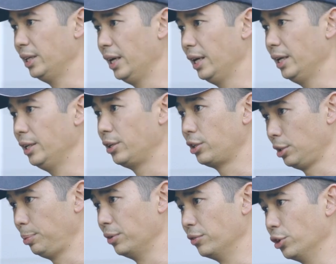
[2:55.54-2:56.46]
a
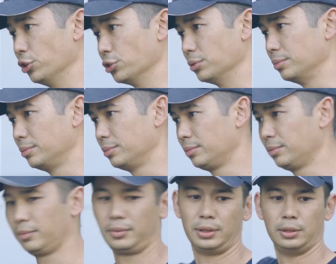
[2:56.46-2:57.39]
clip-on version.
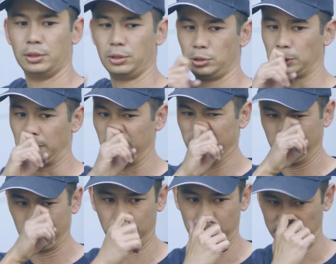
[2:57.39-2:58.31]
So
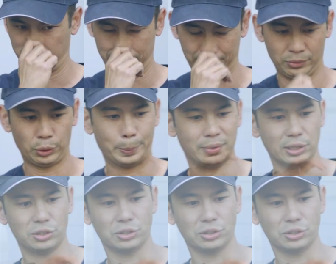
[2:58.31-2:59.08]
this